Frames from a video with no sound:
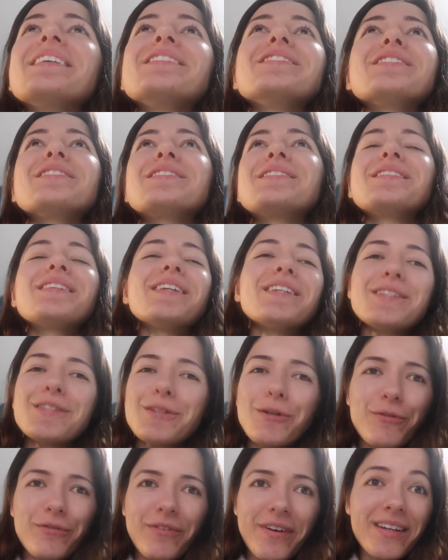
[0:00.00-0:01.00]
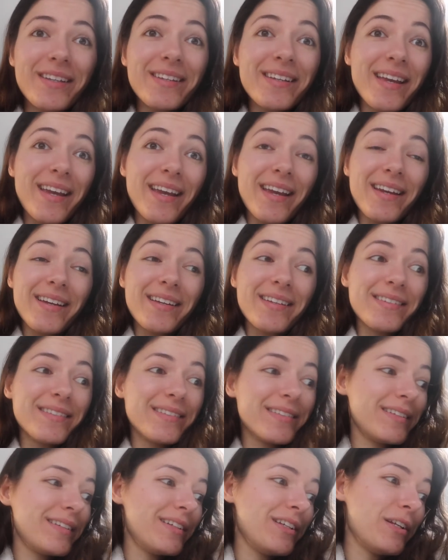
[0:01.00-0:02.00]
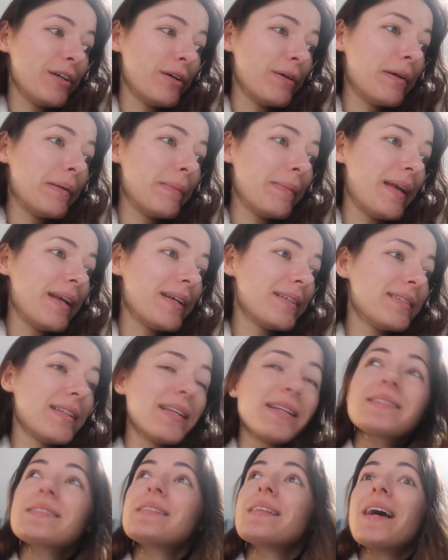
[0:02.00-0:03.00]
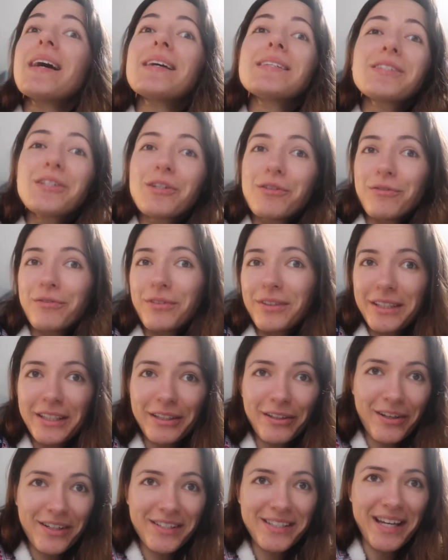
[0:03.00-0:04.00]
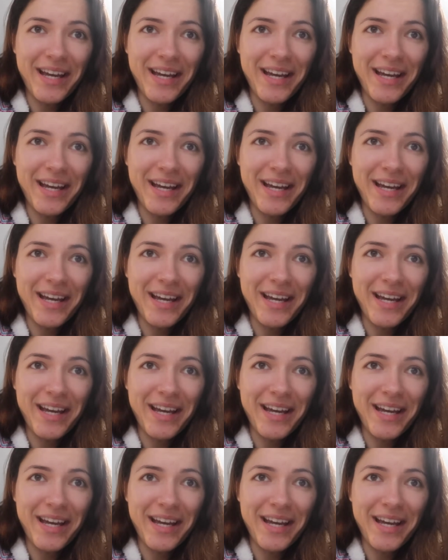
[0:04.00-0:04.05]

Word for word: It's just, it's so fun, and you know, it makes things last a really long